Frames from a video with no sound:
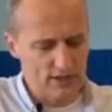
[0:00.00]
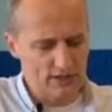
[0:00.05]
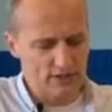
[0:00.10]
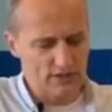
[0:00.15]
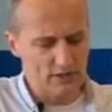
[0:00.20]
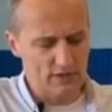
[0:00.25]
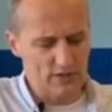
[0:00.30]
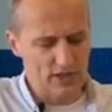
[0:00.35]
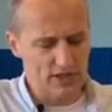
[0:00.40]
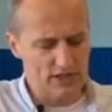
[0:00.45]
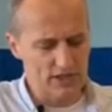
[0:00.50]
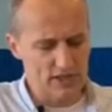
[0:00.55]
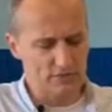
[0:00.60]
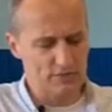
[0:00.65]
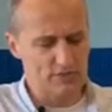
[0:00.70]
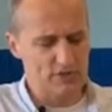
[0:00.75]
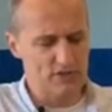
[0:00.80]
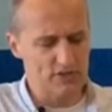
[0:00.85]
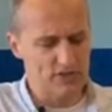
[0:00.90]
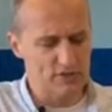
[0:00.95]
So the
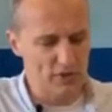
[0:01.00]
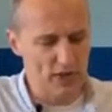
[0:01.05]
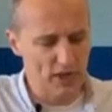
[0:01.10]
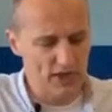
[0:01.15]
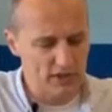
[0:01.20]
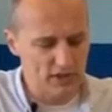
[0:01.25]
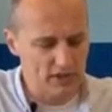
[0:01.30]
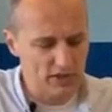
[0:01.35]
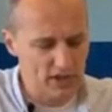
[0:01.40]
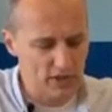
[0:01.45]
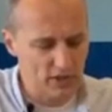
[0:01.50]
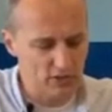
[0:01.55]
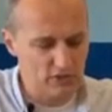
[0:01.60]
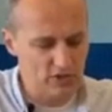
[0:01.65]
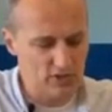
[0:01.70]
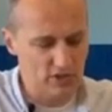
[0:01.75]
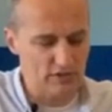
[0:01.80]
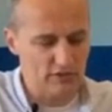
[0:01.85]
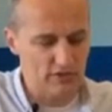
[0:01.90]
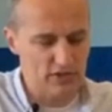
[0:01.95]
Egyptians made the
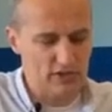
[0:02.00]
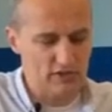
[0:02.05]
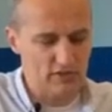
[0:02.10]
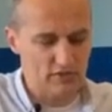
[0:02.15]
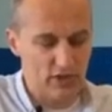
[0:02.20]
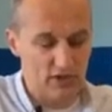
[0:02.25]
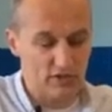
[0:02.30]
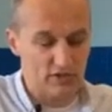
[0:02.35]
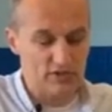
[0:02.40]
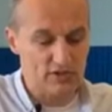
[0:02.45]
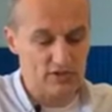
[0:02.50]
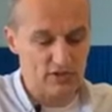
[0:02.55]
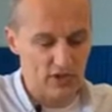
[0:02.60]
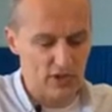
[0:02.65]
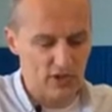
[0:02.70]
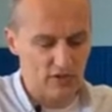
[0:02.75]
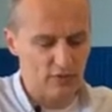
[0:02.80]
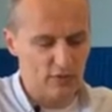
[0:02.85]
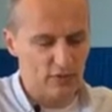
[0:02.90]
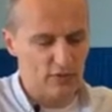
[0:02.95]
children of Israel
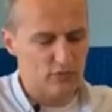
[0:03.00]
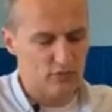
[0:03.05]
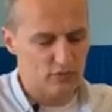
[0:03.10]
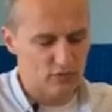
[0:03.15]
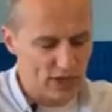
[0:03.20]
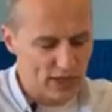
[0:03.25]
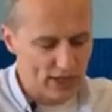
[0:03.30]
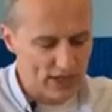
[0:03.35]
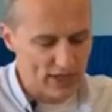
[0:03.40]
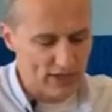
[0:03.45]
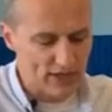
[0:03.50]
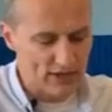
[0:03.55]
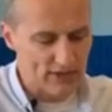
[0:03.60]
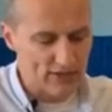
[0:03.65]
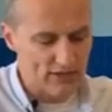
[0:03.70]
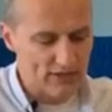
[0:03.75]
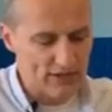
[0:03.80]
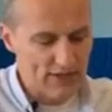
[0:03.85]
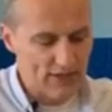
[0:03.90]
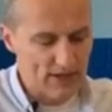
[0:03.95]
serve with rigor,
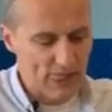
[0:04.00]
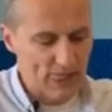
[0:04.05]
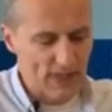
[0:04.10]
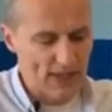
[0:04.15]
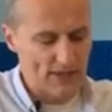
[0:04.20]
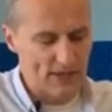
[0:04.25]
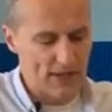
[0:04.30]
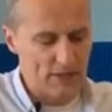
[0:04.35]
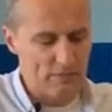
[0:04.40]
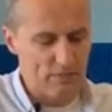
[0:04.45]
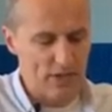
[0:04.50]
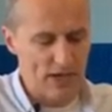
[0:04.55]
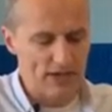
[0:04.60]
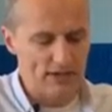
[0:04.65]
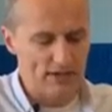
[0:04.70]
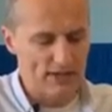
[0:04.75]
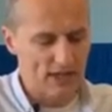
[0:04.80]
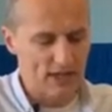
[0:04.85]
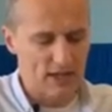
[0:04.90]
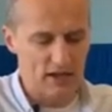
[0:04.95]
and they
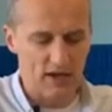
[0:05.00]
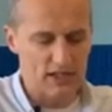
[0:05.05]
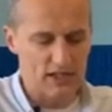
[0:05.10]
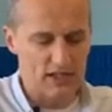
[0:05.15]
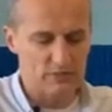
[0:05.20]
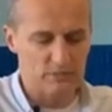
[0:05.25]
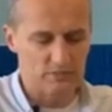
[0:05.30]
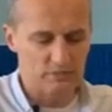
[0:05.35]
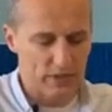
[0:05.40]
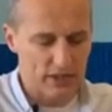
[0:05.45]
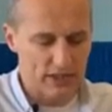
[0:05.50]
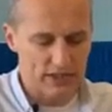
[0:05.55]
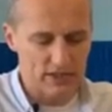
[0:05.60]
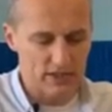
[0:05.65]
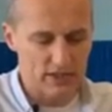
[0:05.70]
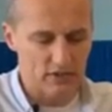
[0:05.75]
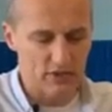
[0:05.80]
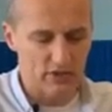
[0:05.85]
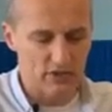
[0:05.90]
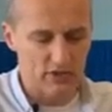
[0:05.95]
made their lives
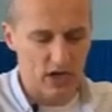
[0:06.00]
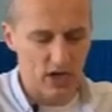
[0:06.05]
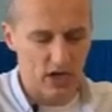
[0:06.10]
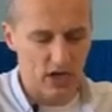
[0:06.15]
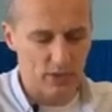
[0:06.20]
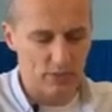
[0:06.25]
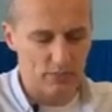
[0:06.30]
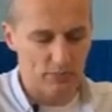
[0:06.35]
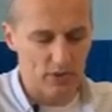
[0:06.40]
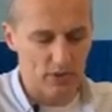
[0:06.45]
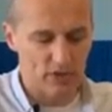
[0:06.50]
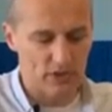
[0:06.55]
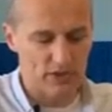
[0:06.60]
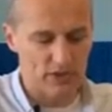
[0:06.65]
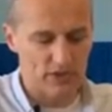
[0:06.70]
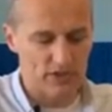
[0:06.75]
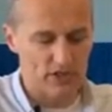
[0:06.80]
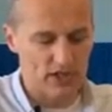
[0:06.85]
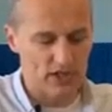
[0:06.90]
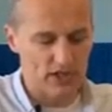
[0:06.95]
bitter with hard
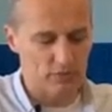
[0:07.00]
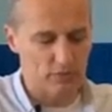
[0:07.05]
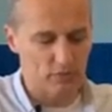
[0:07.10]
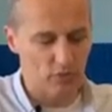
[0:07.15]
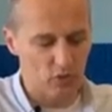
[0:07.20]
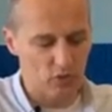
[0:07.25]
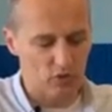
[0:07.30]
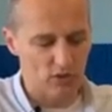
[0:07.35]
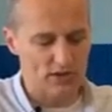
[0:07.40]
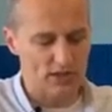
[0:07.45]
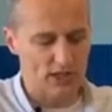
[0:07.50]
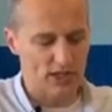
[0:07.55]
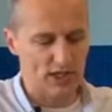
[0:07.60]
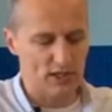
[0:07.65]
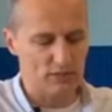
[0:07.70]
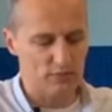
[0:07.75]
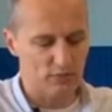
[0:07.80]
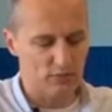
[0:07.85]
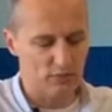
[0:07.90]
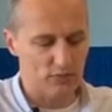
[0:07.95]
bondage in mortar,
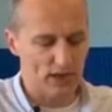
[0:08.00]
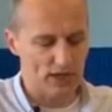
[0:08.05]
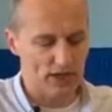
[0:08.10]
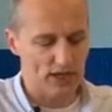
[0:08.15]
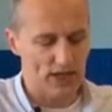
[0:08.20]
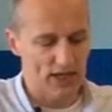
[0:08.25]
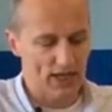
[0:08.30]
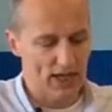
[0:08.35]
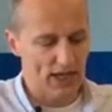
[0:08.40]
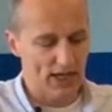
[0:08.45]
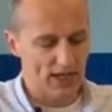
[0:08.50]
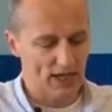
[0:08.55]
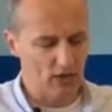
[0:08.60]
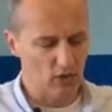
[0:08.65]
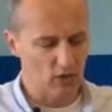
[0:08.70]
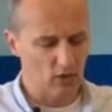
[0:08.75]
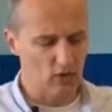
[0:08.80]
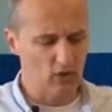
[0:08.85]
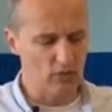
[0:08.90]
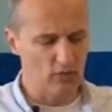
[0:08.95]
in brick, and
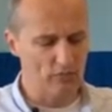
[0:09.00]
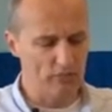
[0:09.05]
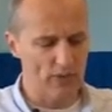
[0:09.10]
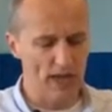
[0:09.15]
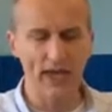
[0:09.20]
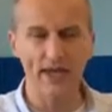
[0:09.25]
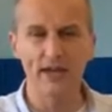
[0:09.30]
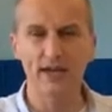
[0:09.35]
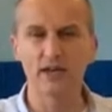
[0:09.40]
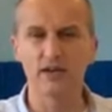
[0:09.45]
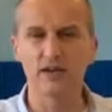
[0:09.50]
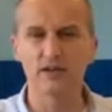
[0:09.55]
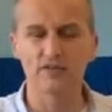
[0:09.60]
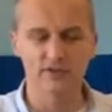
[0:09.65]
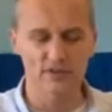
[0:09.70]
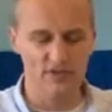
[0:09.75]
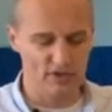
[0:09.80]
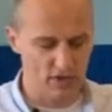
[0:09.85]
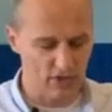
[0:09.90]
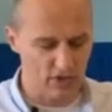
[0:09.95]
in all manner of
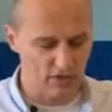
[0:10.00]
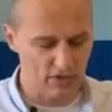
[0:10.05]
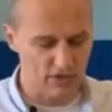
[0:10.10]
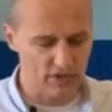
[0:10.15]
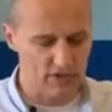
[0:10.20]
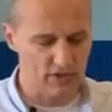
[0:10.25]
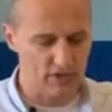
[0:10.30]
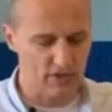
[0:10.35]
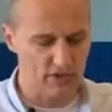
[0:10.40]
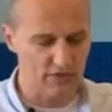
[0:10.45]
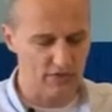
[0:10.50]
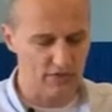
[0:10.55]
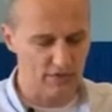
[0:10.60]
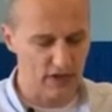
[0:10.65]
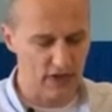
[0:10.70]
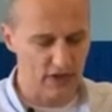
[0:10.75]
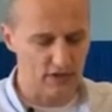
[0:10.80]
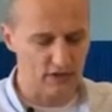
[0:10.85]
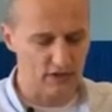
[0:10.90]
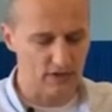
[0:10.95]
service in the
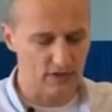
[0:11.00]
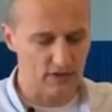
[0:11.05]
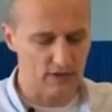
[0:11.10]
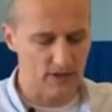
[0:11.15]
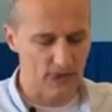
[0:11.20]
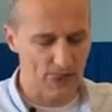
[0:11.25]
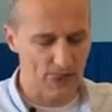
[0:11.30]
field.